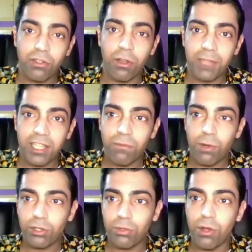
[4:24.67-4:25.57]
Fantom
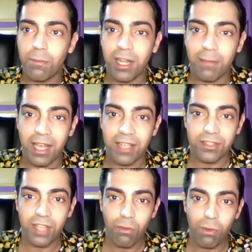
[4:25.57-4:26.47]
network to your
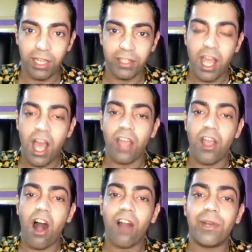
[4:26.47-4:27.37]
MetaMask wallet.
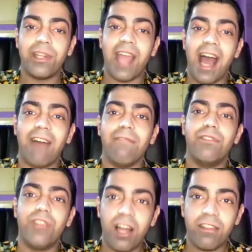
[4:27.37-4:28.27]
I already
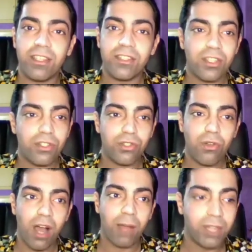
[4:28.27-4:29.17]
have done this,
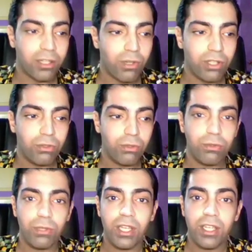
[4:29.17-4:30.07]
so I'm not going
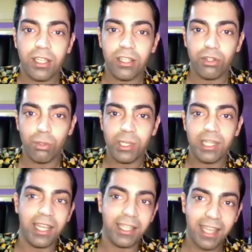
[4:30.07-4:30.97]
to do
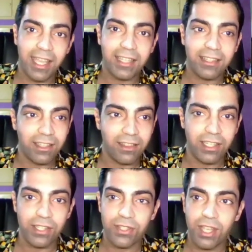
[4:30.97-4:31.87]
it again in
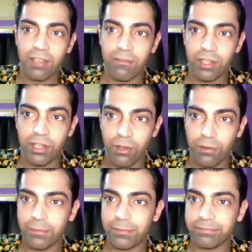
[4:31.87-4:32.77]
this
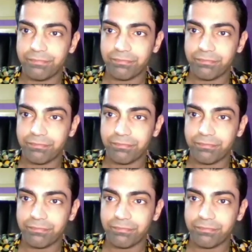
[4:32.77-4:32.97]
video.